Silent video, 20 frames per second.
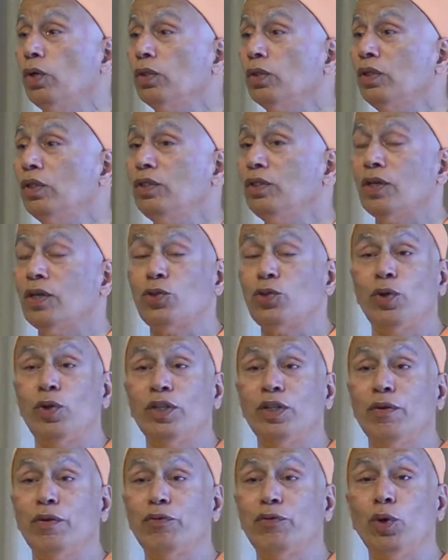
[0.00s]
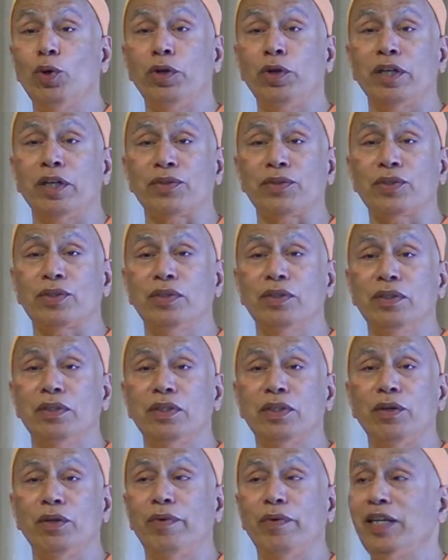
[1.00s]
These asuras are furious.
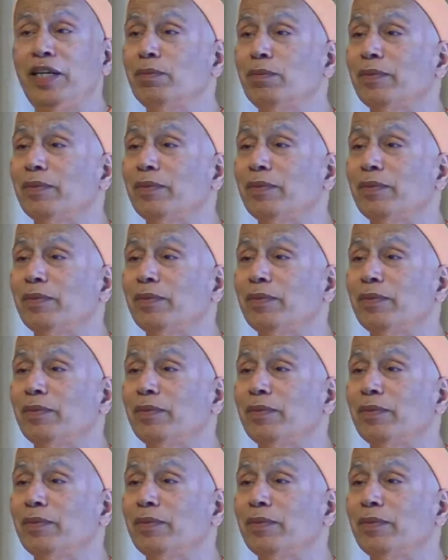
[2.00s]
It's like, wait a